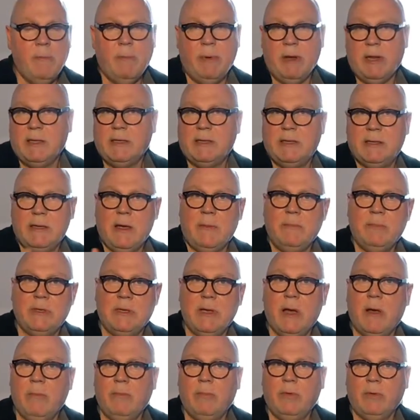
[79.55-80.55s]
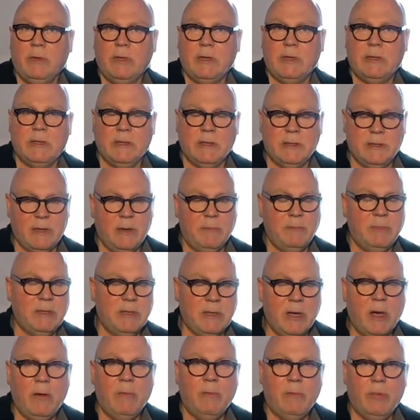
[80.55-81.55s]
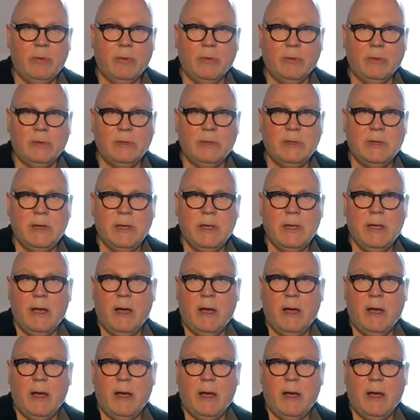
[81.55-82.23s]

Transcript: but it's subsampled, it's a subsampled